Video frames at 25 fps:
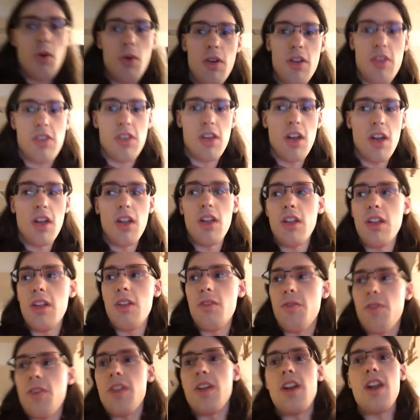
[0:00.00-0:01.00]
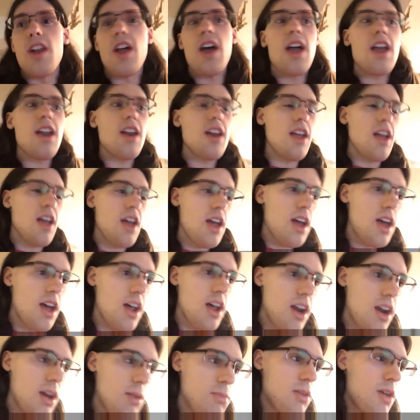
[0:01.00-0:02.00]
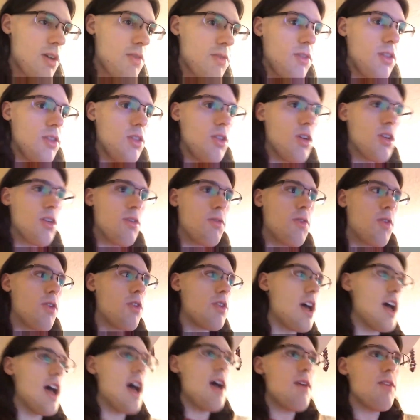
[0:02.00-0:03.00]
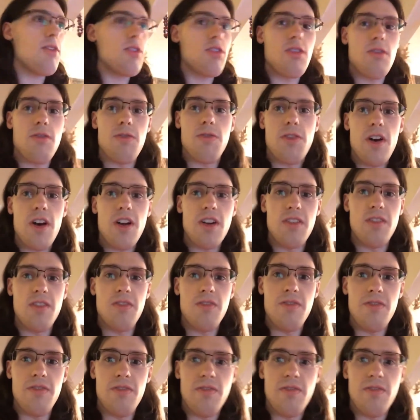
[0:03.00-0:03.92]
going to settle in for the night, and I'm definitely looking forward to having some fun.